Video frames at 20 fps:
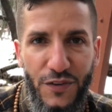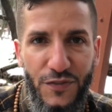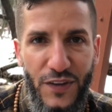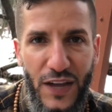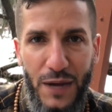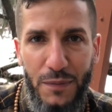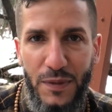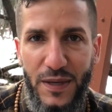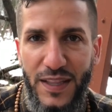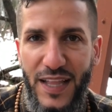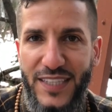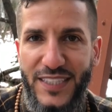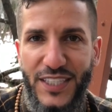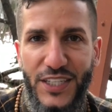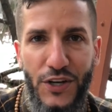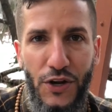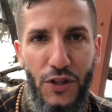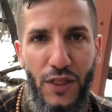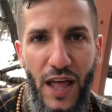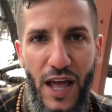family that's in
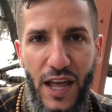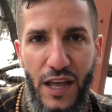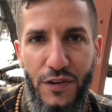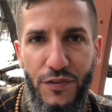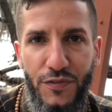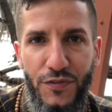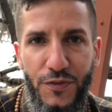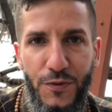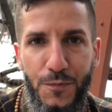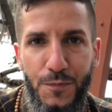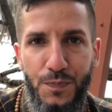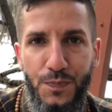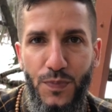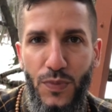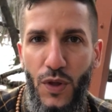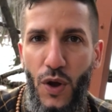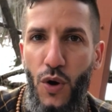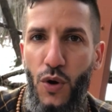our life,